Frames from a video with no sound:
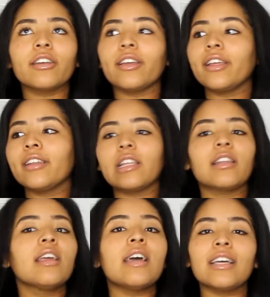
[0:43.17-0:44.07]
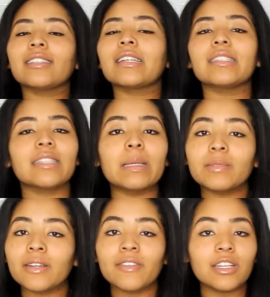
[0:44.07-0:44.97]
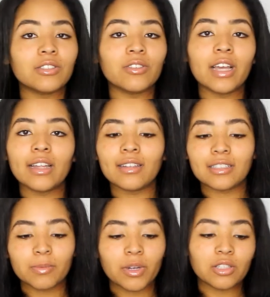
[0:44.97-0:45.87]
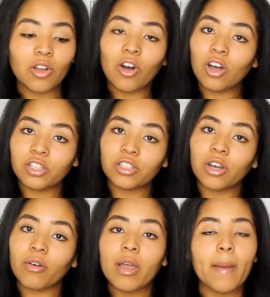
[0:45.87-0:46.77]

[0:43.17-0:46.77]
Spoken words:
and then it's like the same stuff that's on AliExpress also,